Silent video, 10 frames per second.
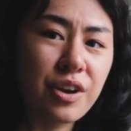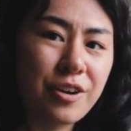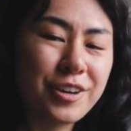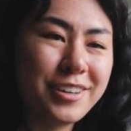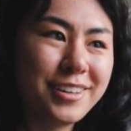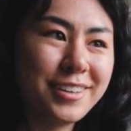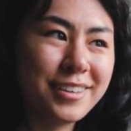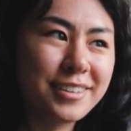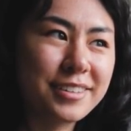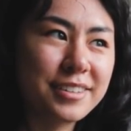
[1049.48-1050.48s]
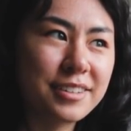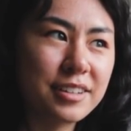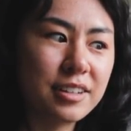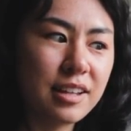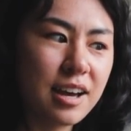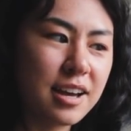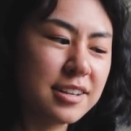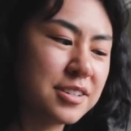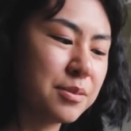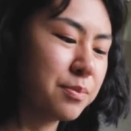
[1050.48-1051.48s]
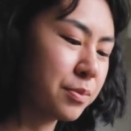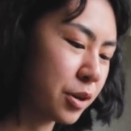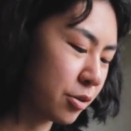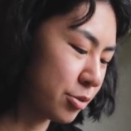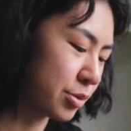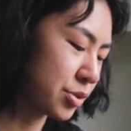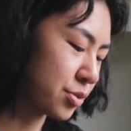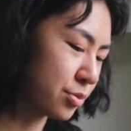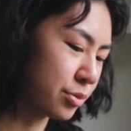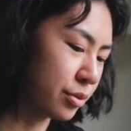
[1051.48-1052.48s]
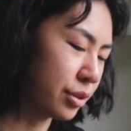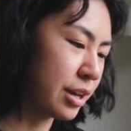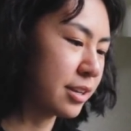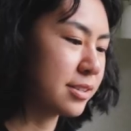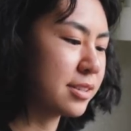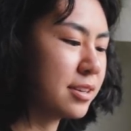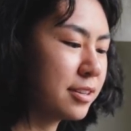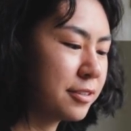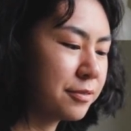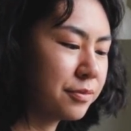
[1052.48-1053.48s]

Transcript: very glad to go to a school that isn't,